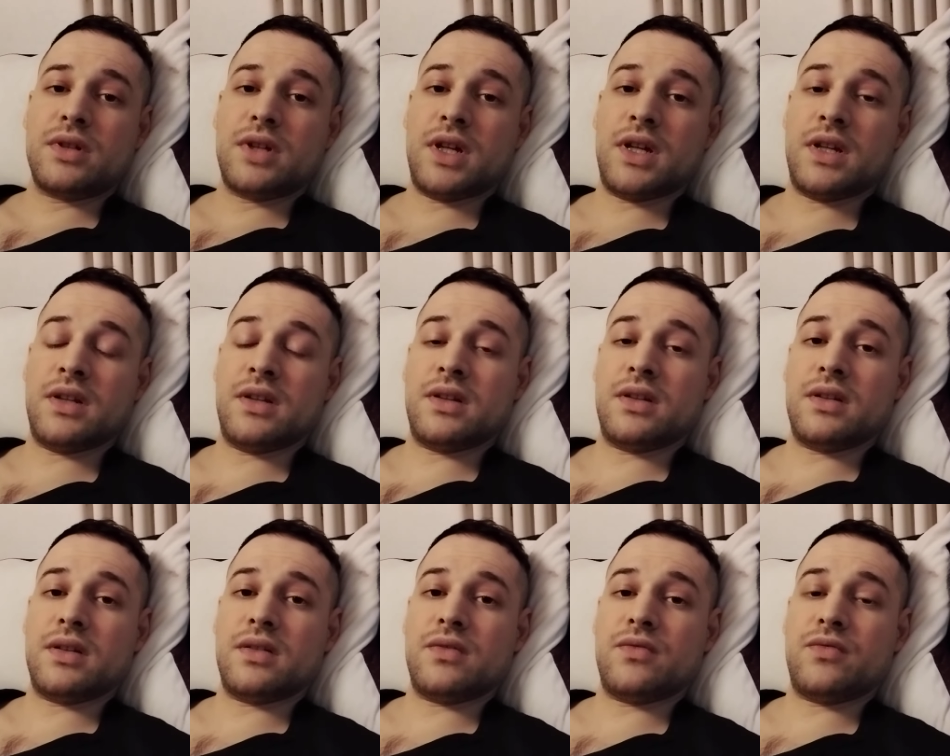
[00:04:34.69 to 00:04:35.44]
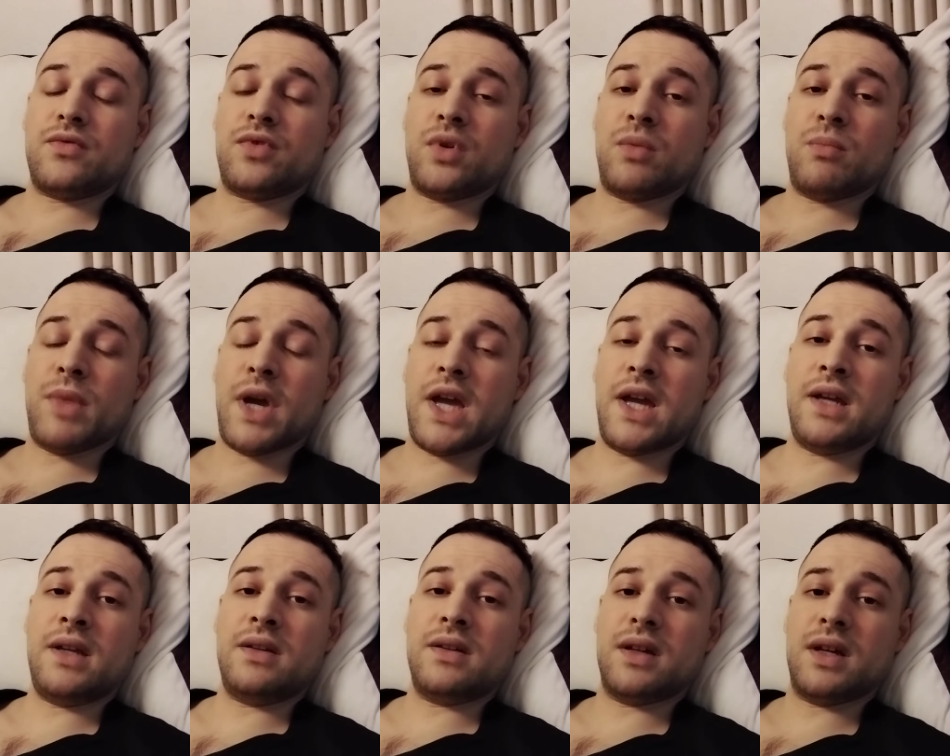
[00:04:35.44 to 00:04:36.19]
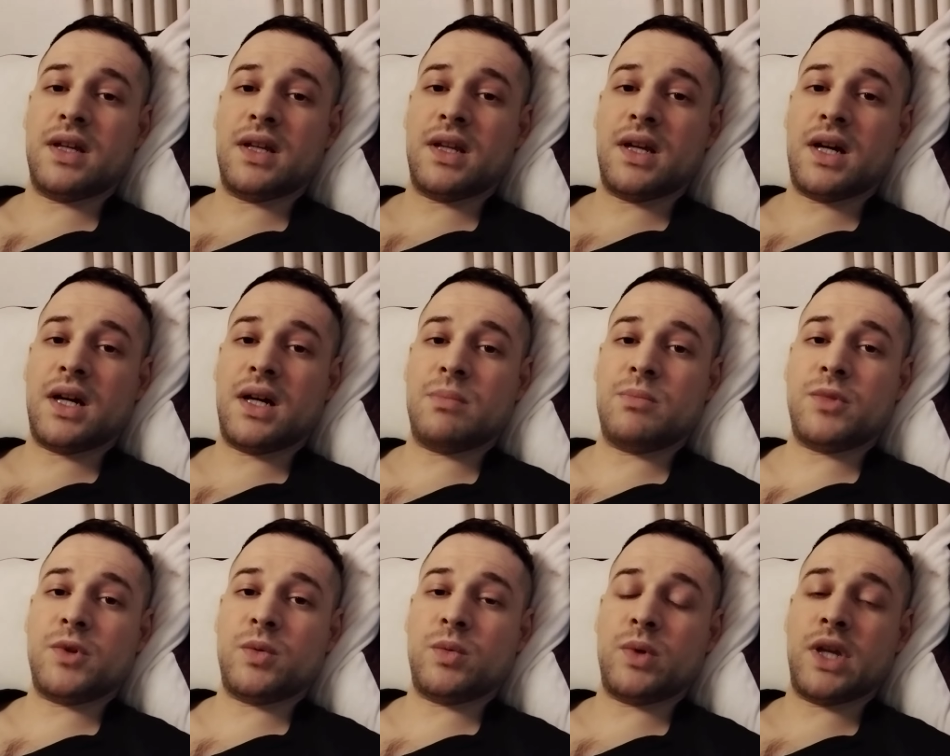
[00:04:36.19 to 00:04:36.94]
And from 8 and up
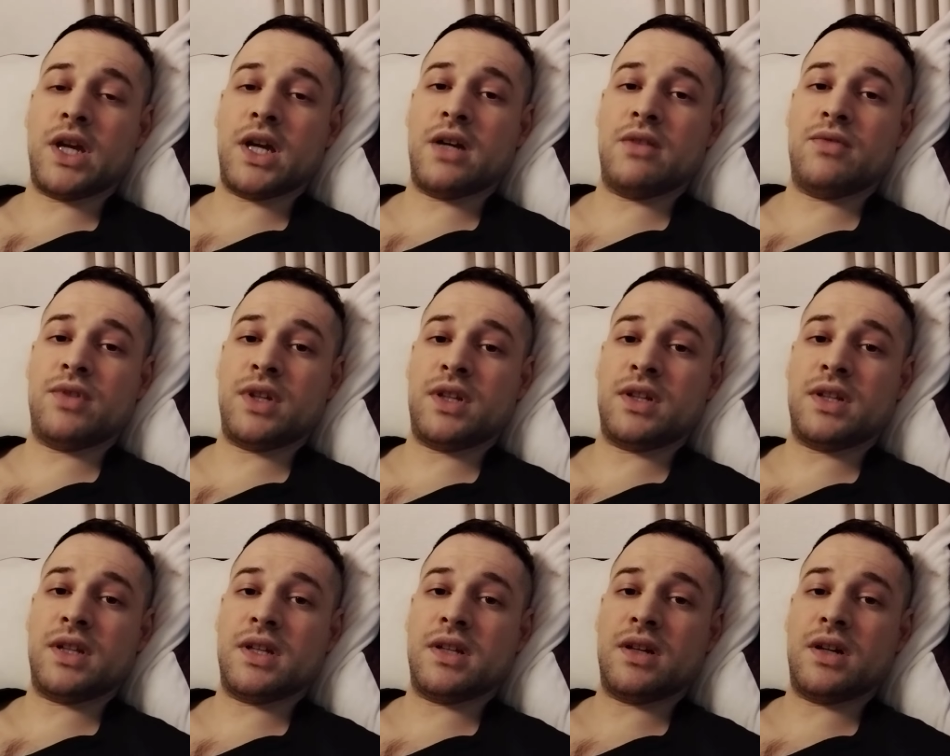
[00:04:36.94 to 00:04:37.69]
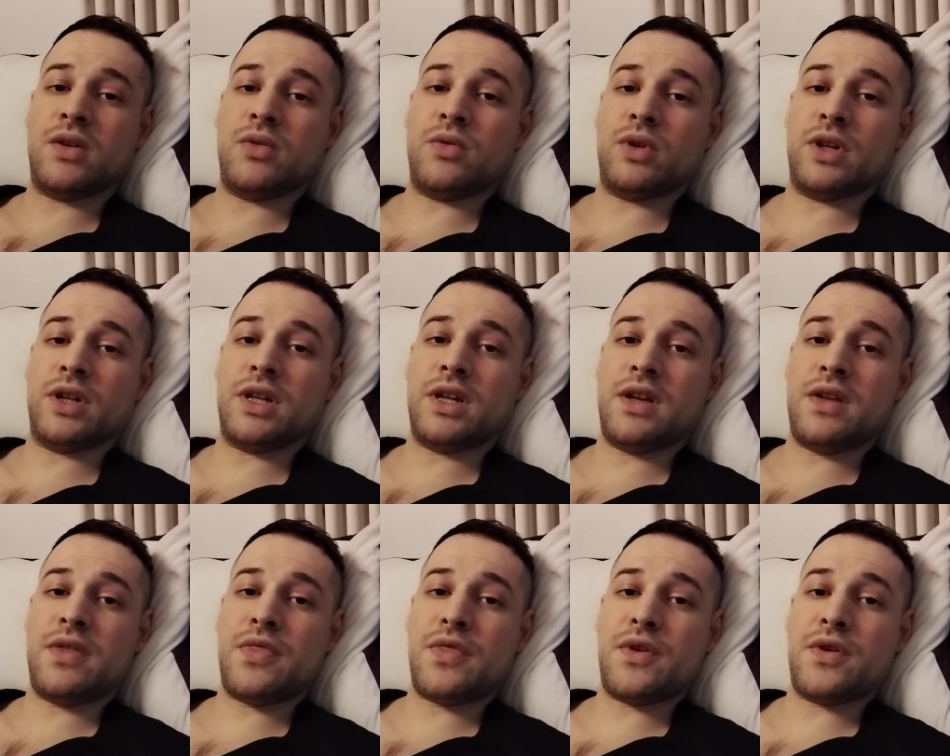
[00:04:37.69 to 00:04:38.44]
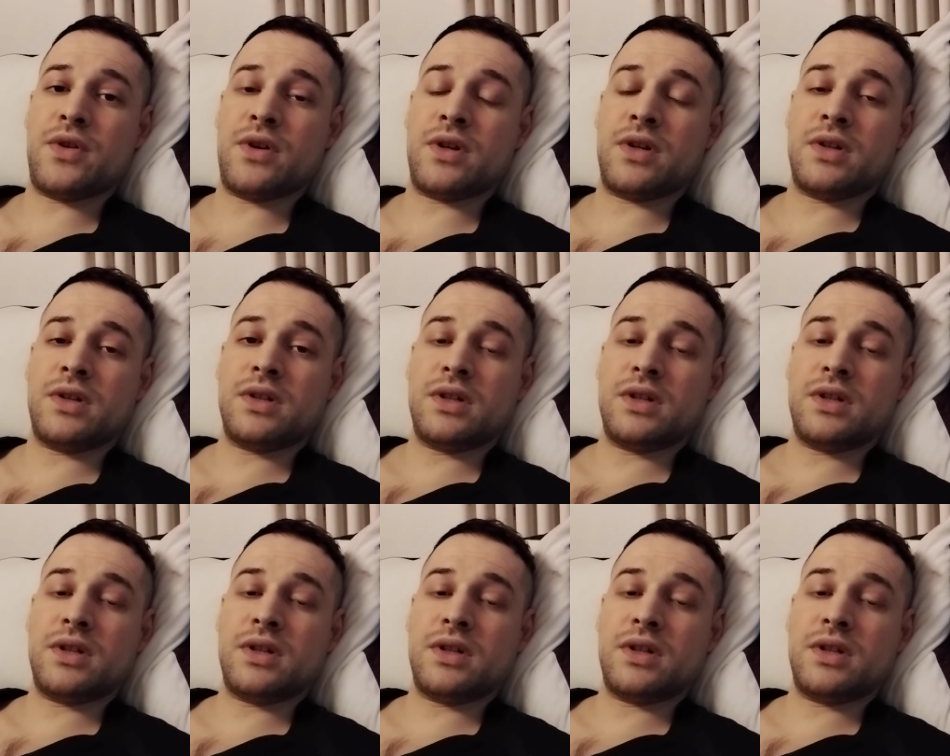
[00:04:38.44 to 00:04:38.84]
we having then our ether